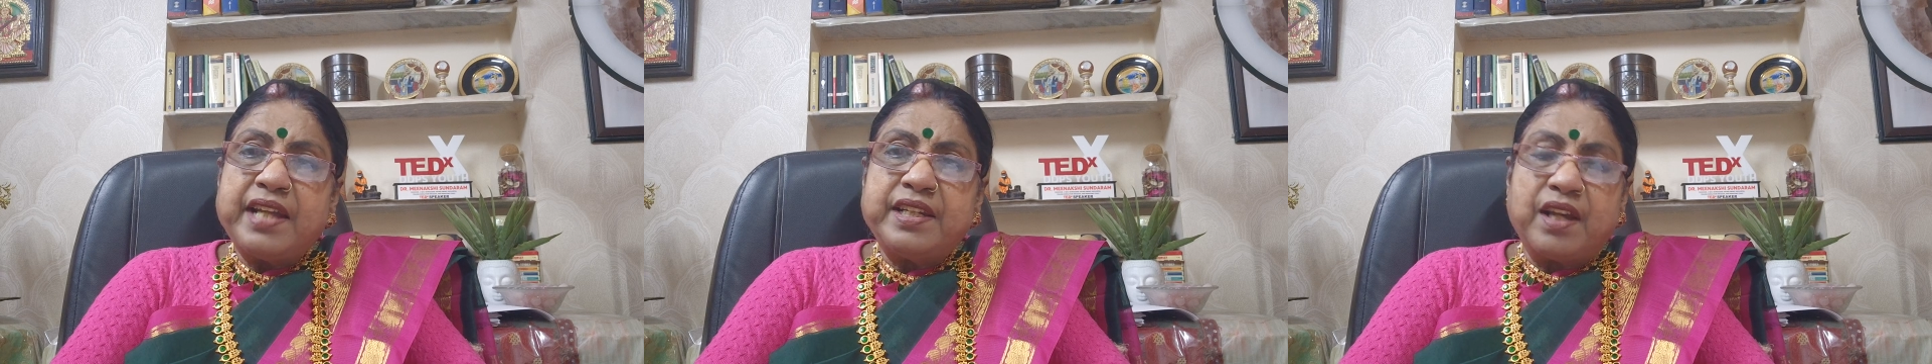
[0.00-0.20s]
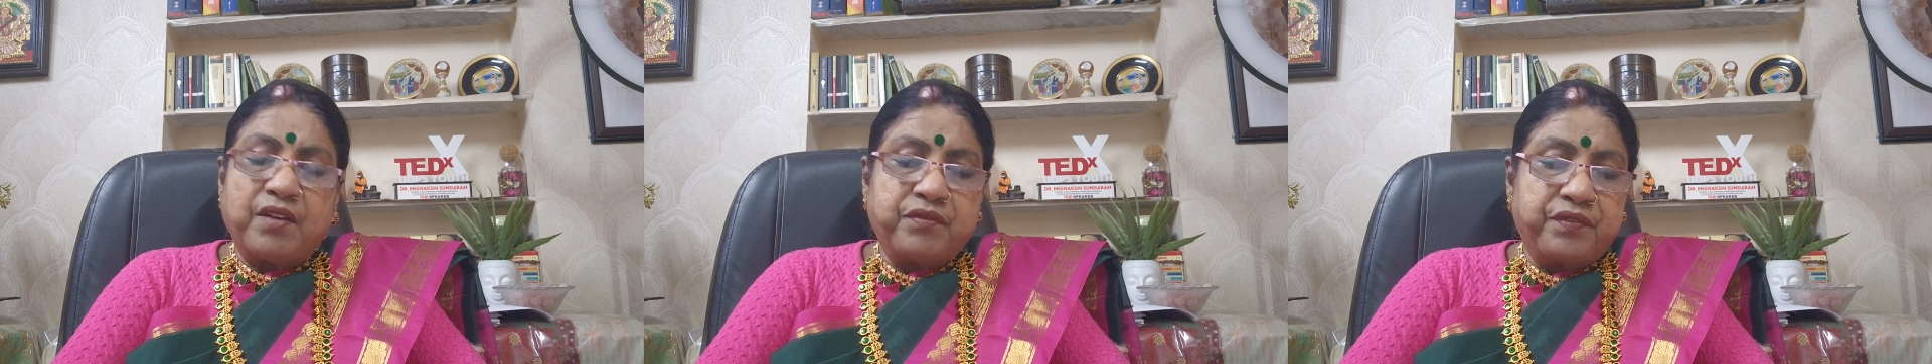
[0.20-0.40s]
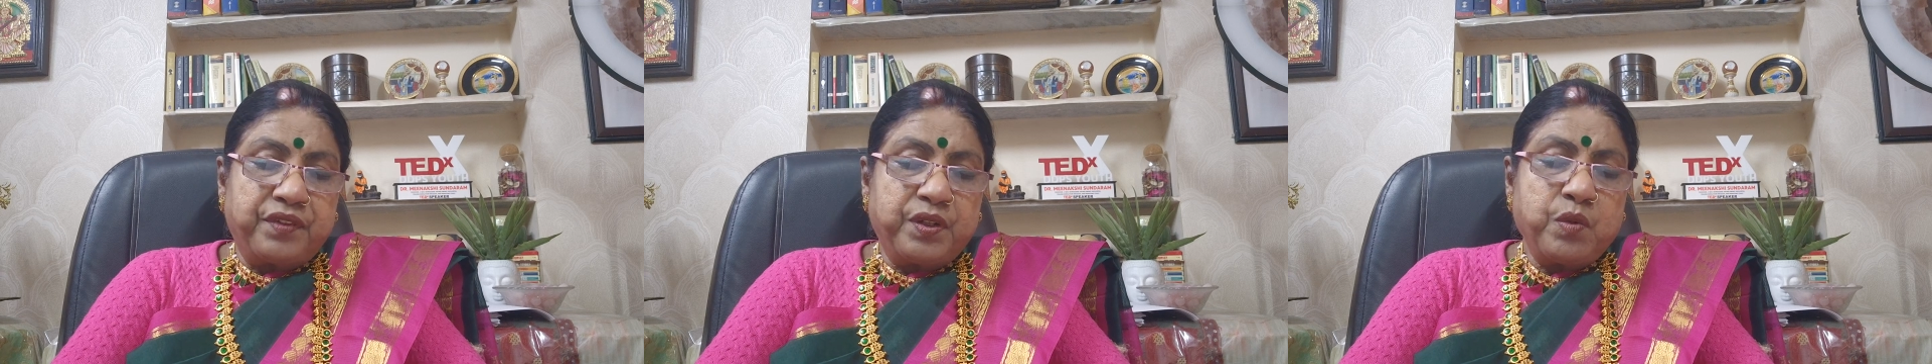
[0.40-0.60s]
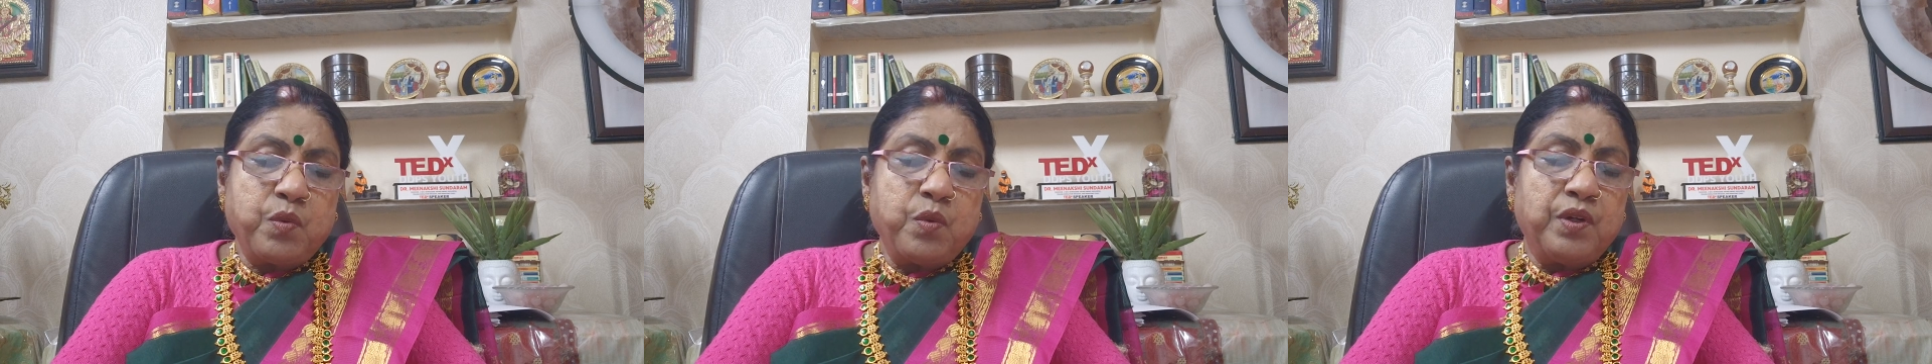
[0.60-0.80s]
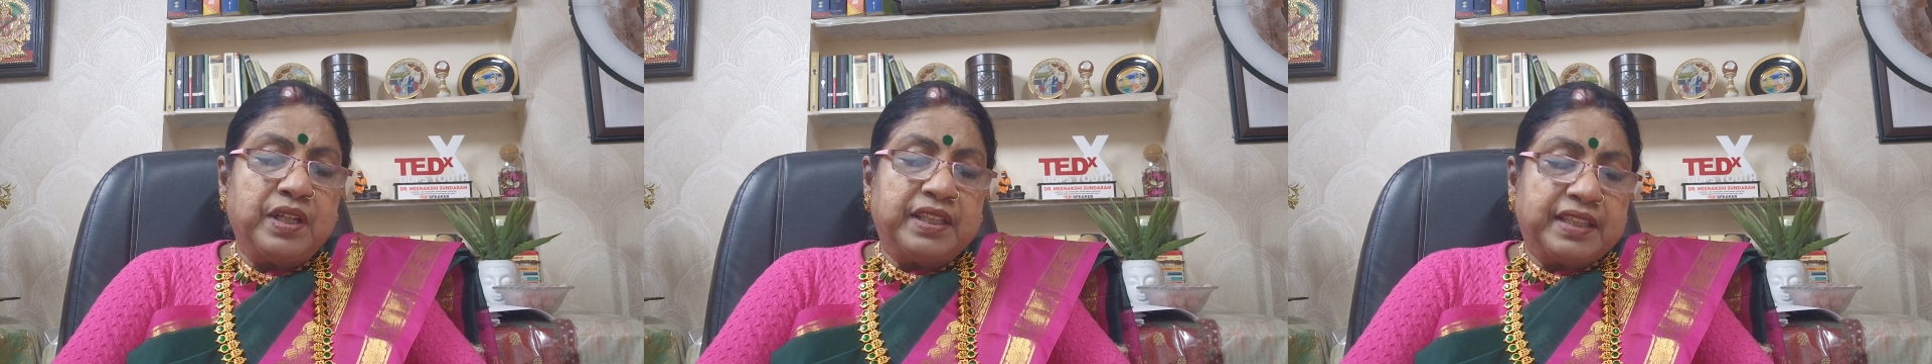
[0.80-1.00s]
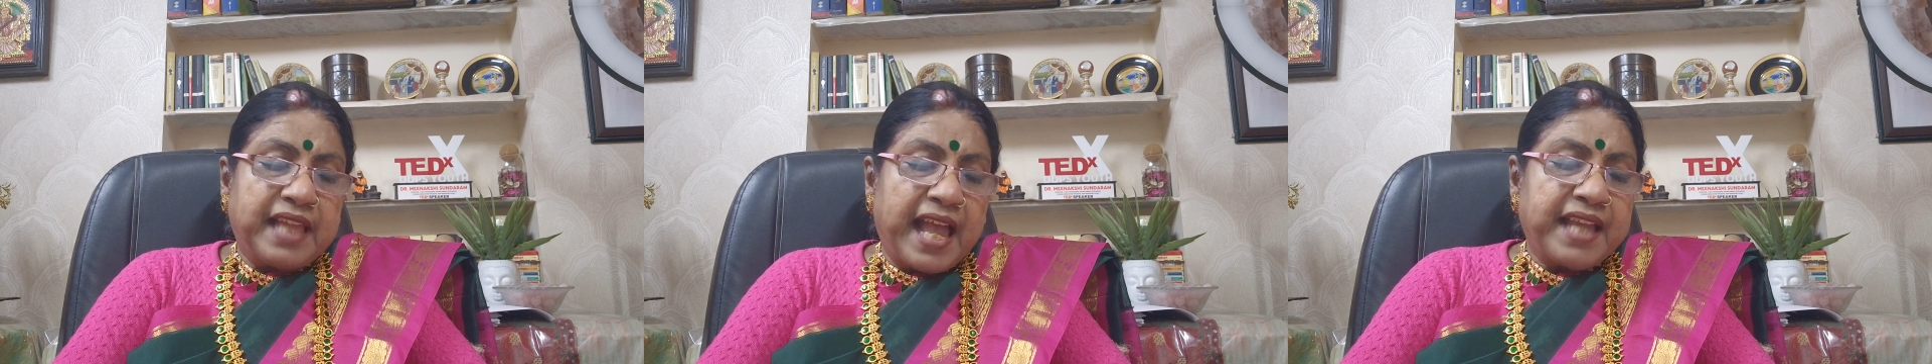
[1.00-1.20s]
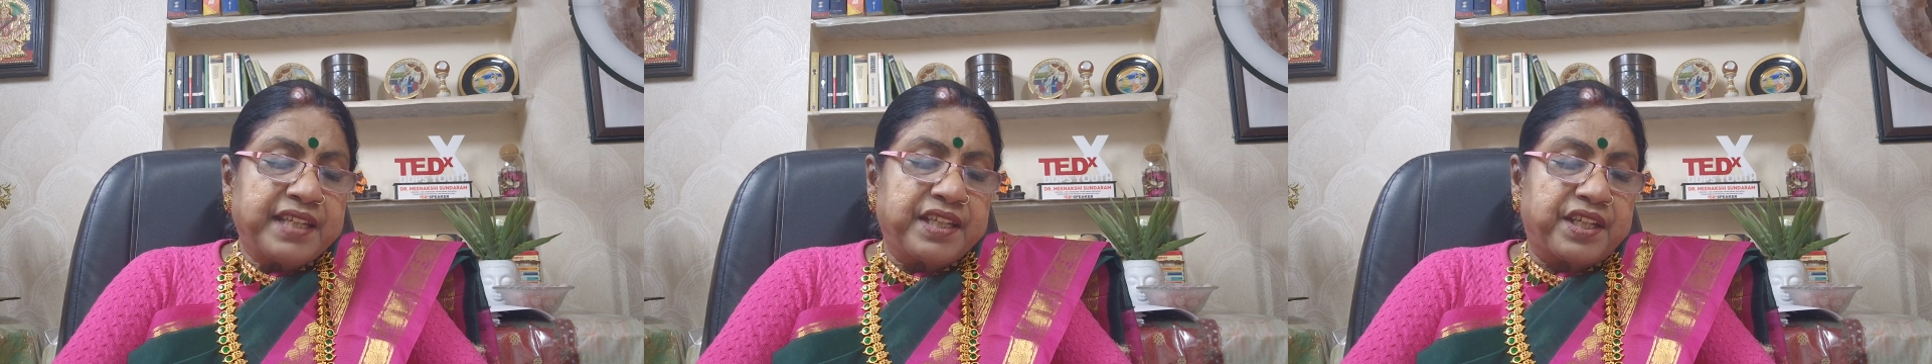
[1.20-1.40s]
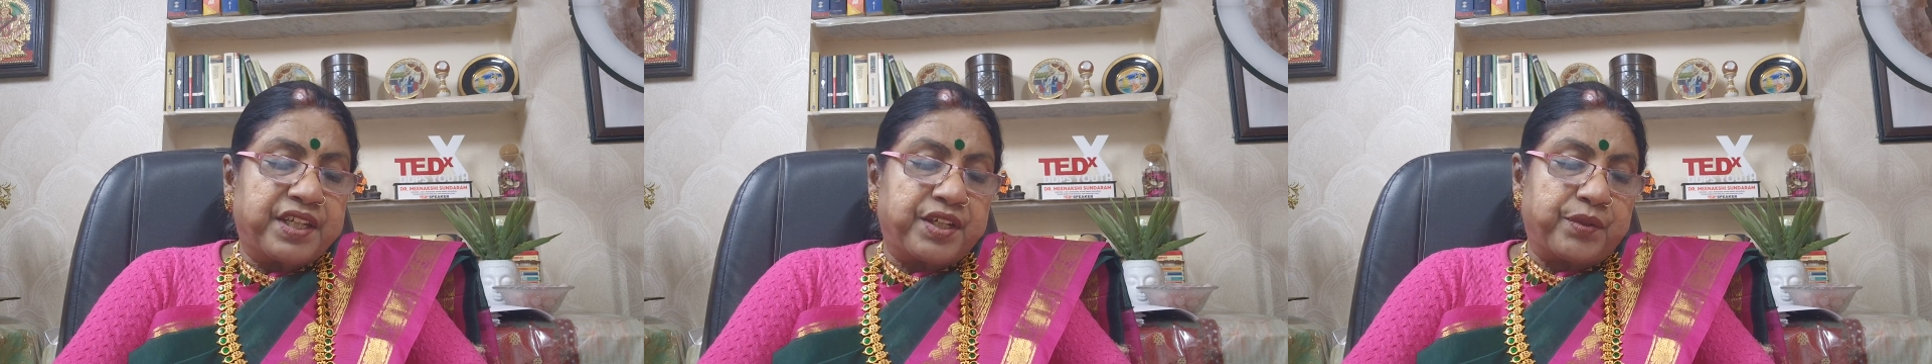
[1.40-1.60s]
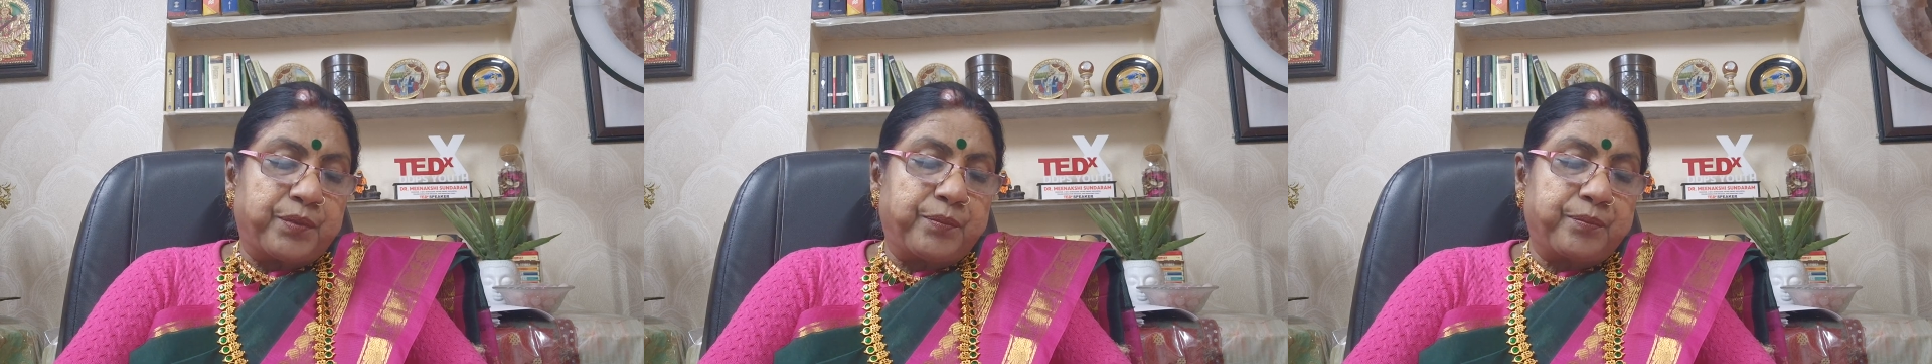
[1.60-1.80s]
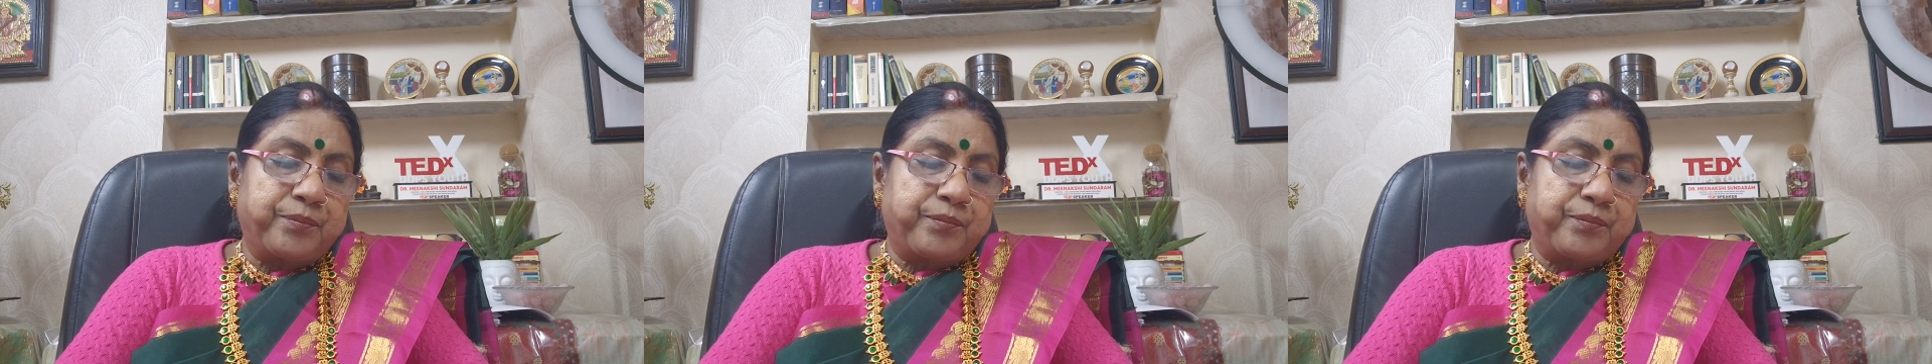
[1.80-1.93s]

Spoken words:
love you. Thank you.